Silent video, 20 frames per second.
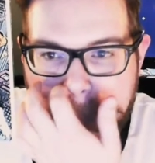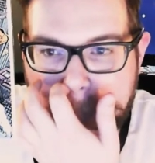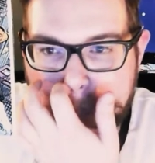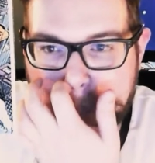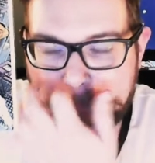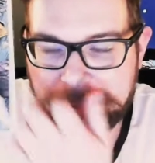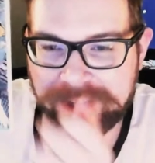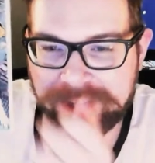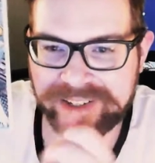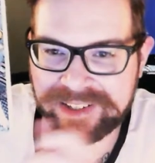
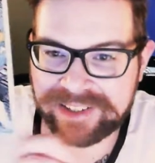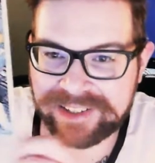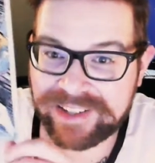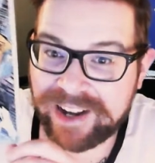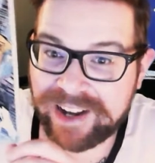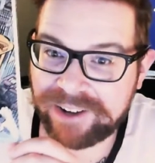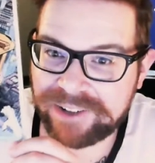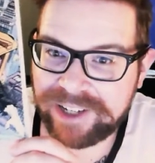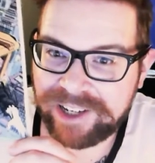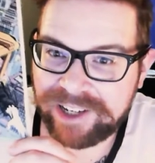and is
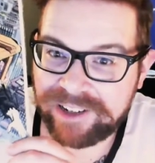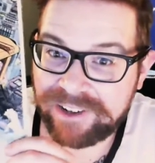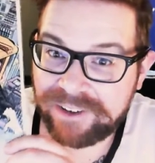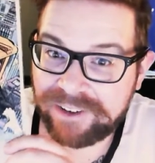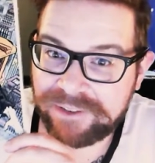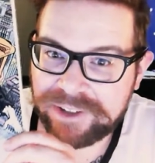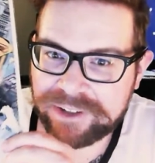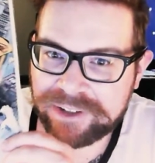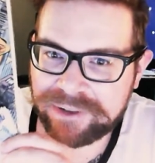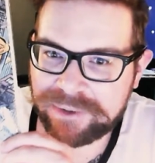now taking
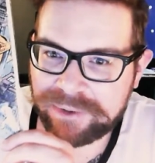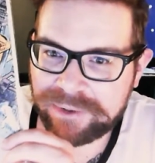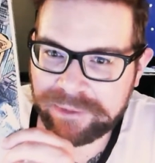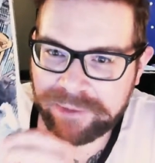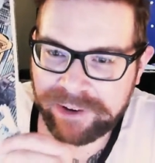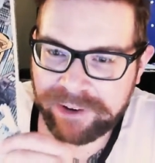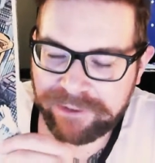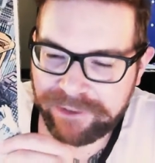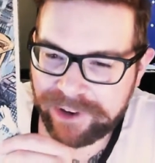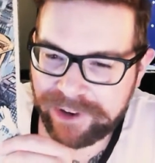off. This is one of
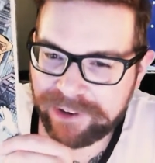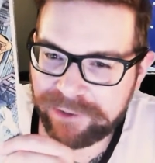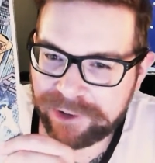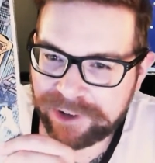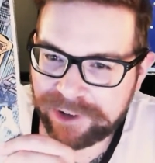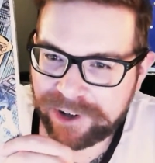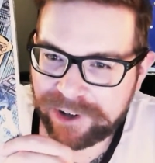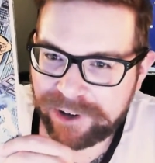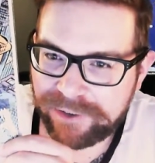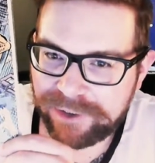my
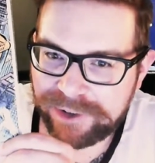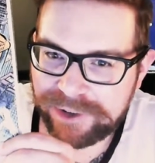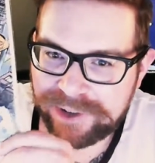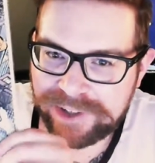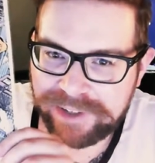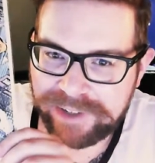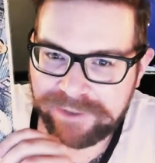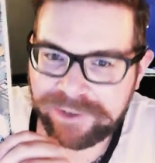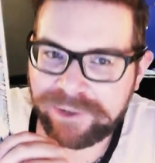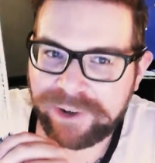favorite covers,
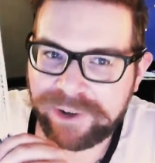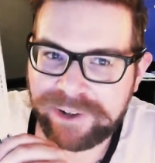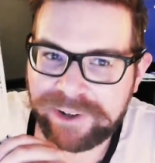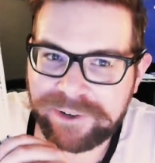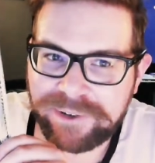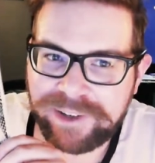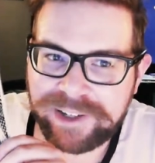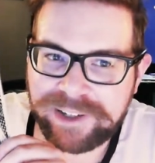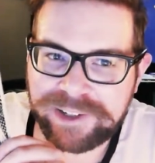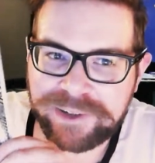even though I
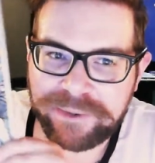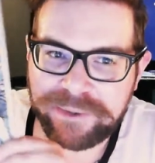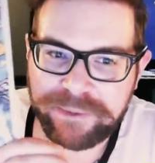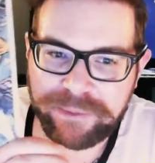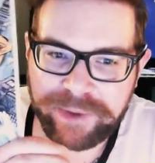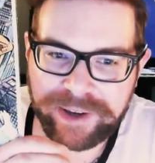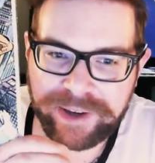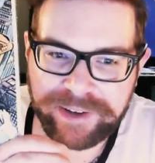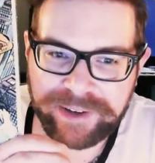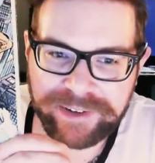don't like
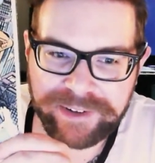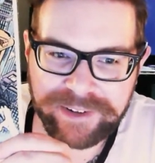Superman.